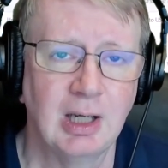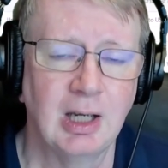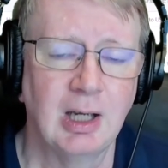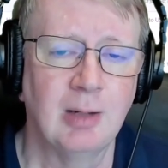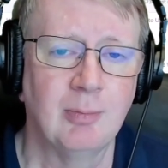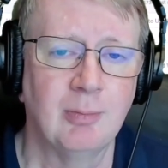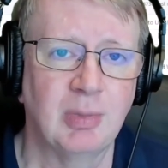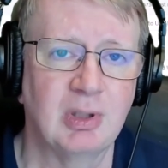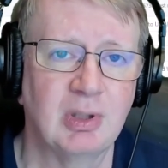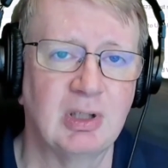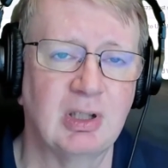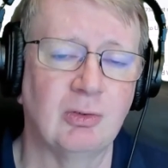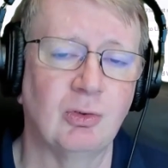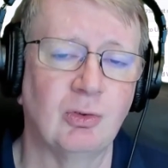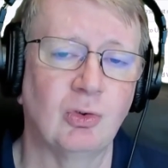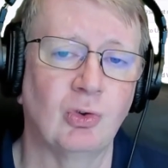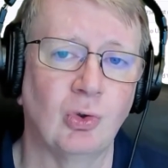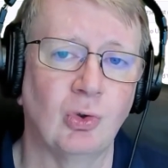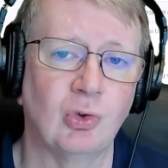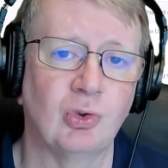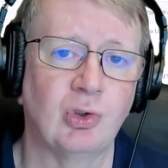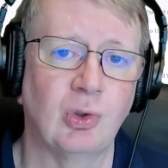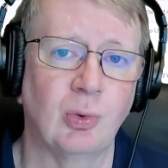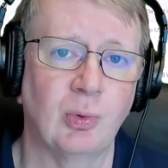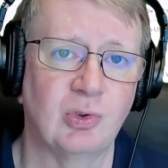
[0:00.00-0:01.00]
but there is
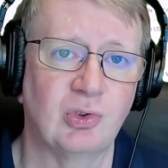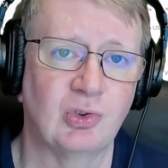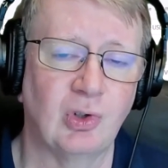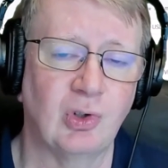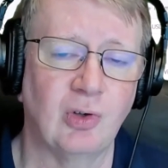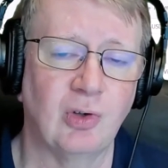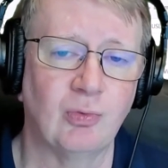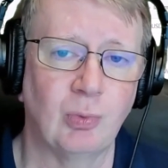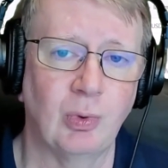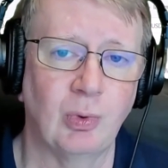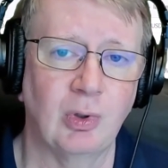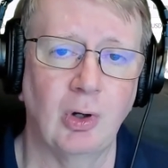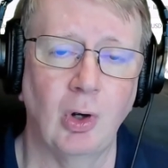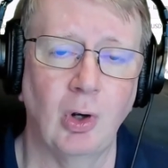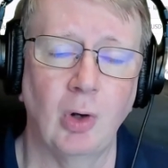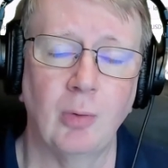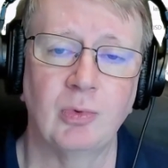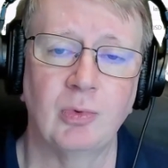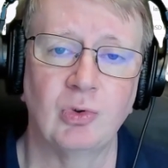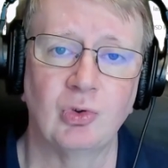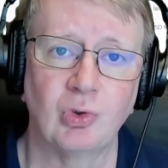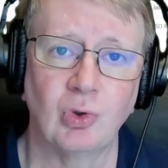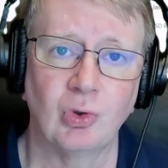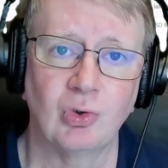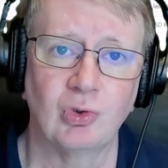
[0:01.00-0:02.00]
also a software,
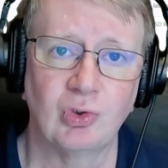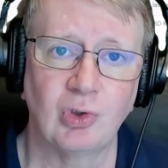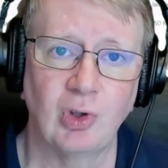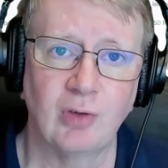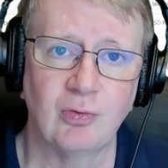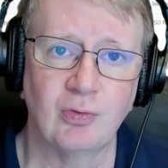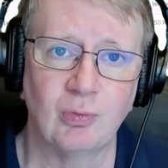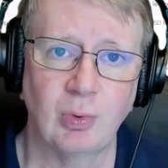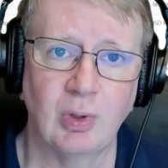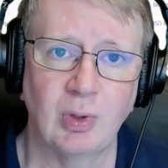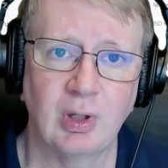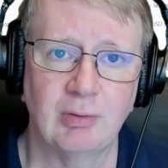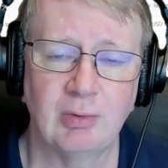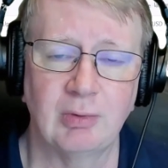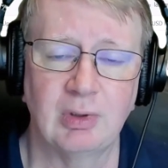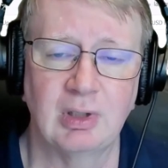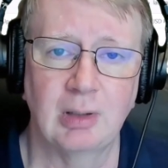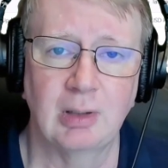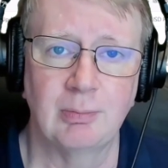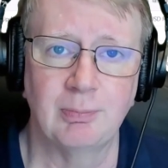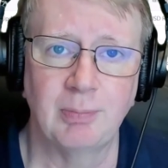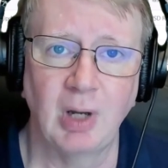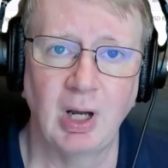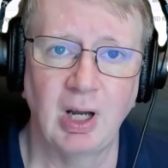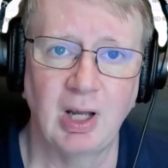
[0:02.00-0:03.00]
open source software written
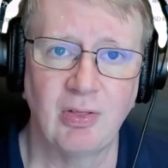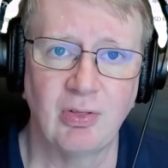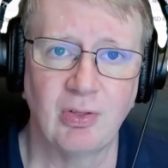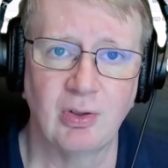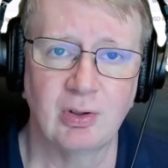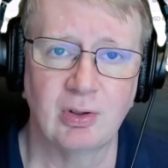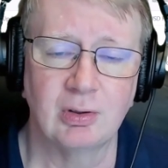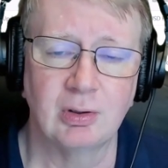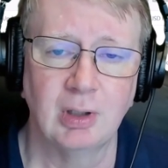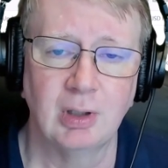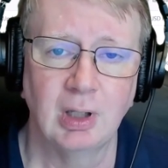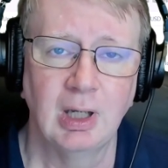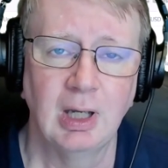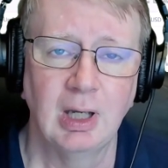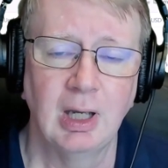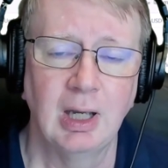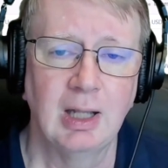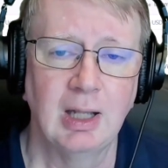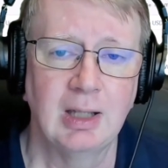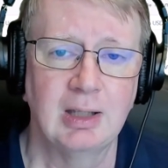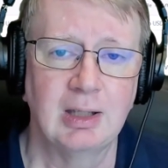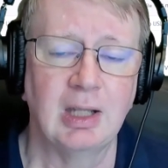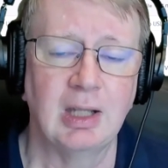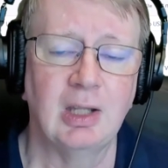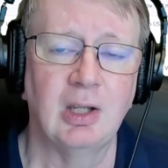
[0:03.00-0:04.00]
in Python
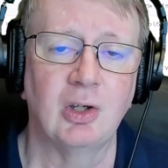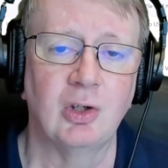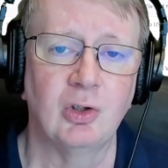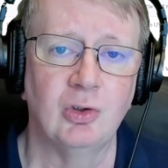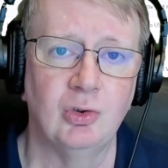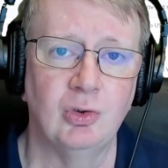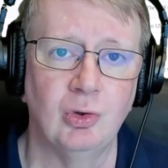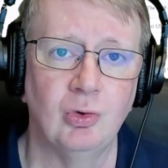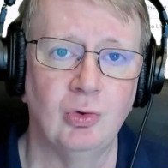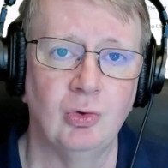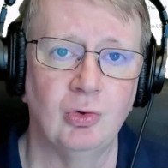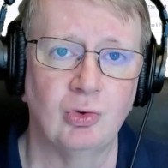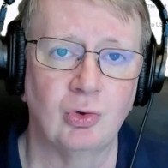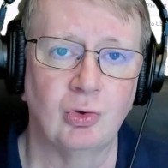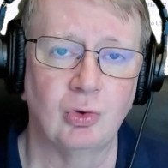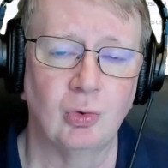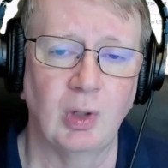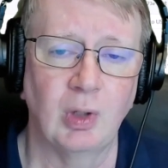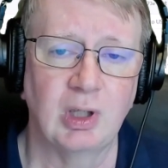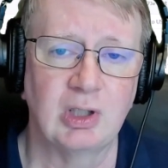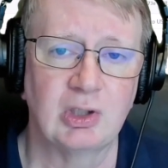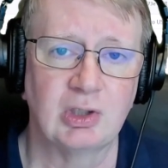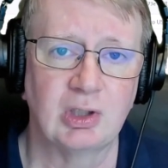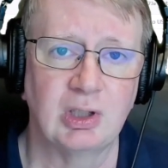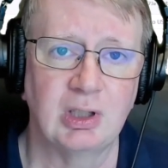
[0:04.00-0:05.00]
that you can use to
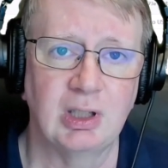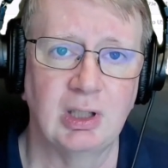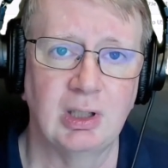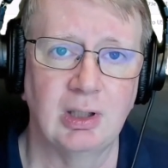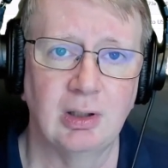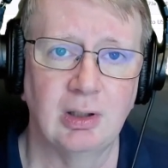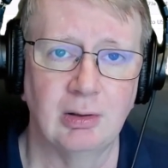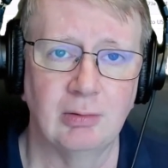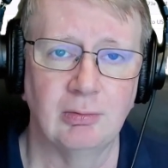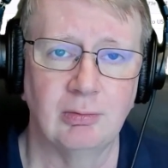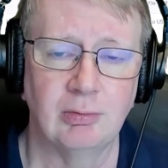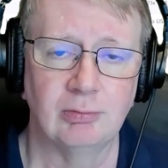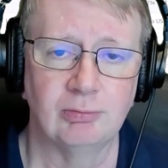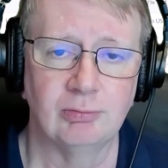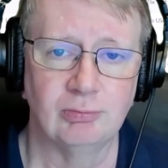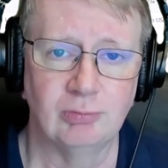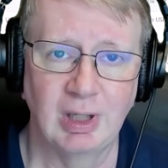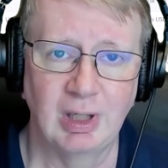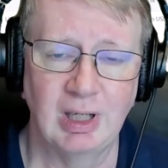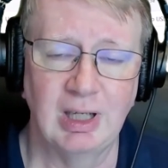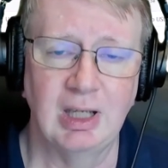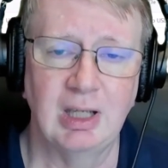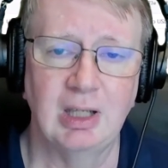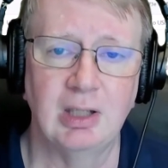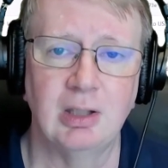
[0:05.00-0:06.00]
actually
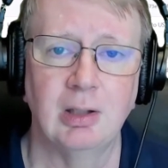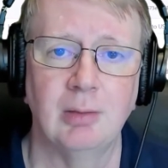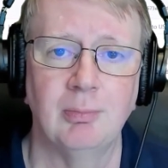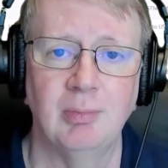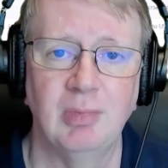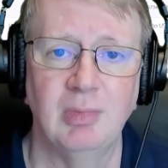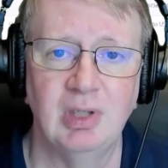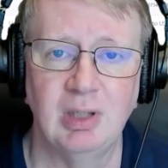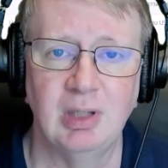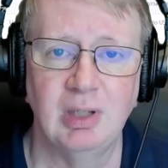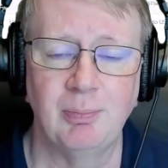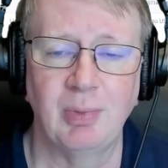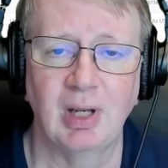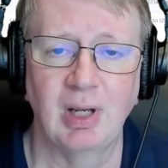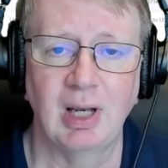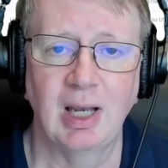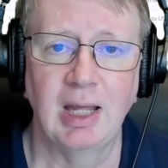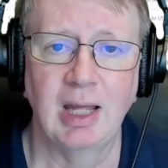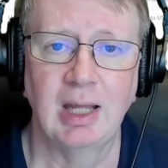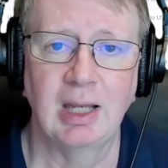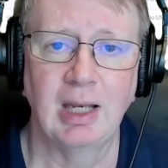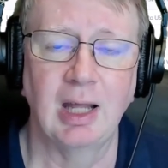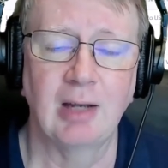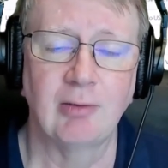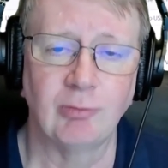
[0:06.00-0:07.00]
read,
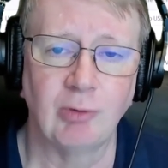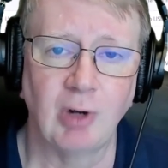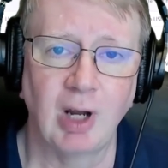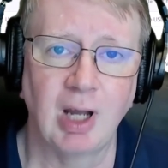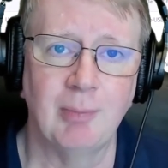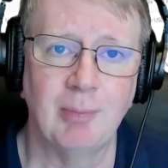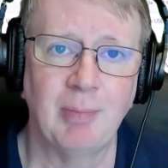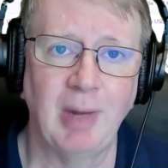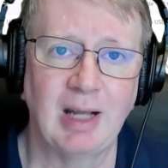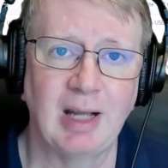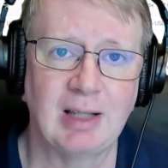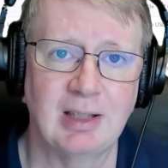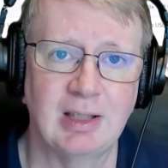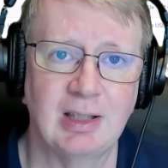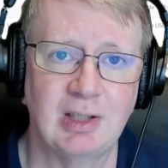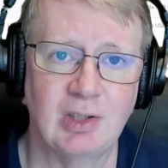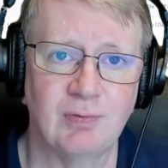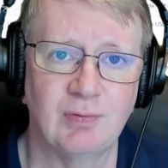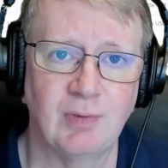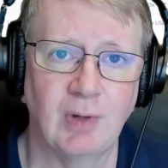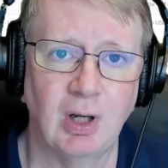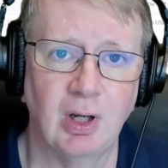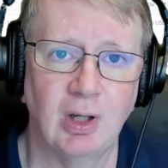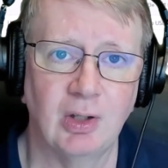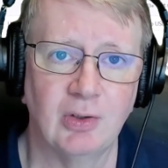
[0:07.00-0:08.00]
manipulate, and write back these
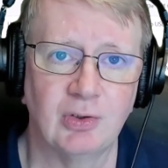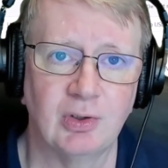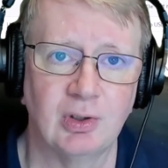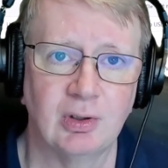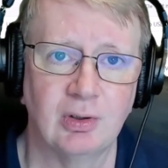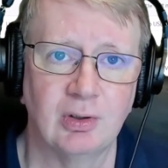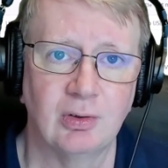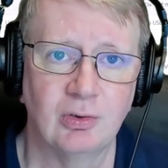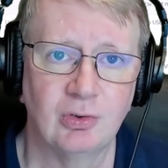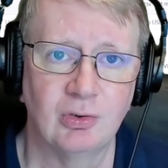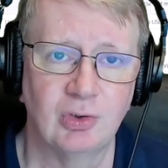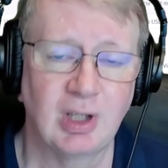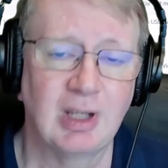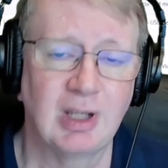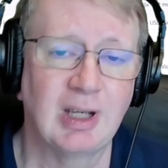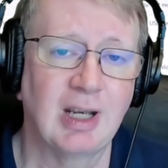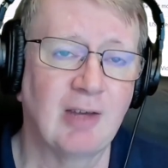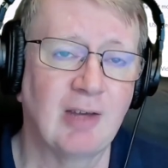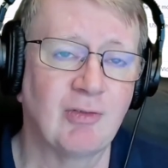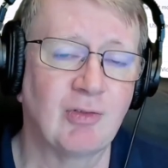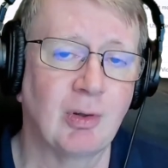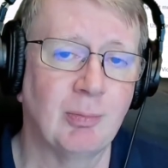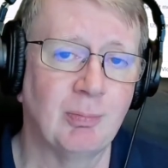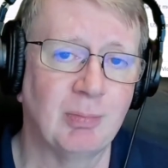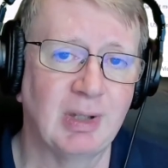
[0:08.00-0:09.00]
files. So you can
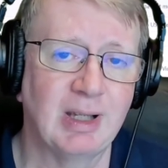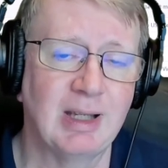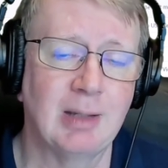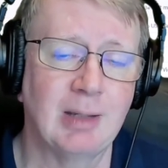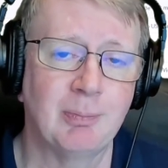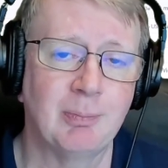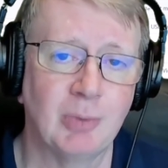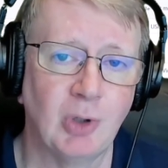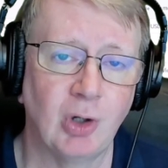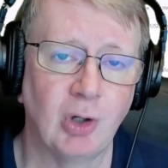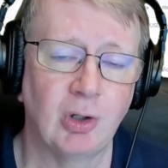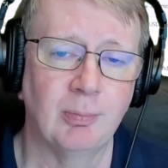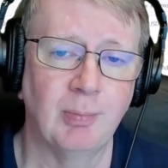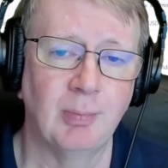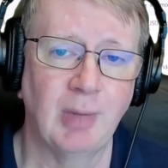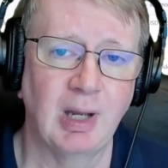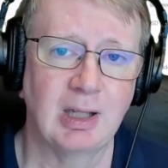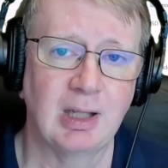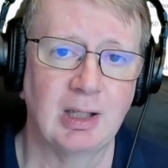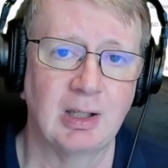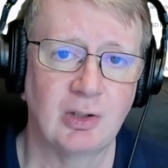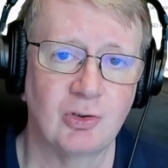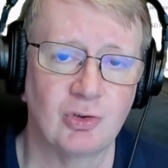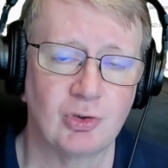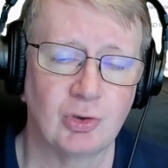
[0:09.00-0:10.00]
have complete
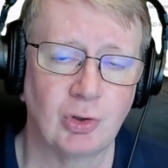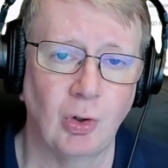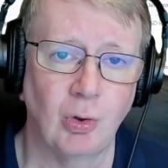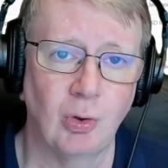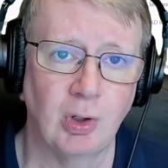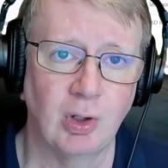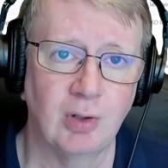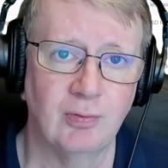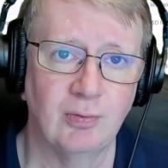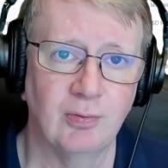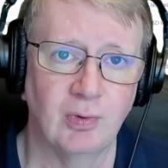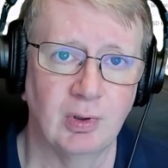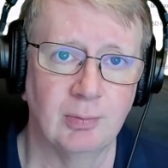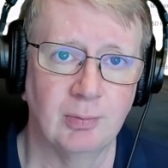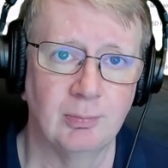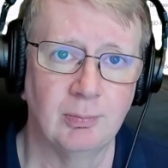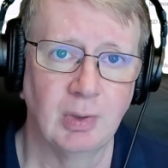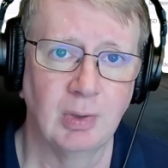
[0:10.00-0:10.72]
programmatic control over them.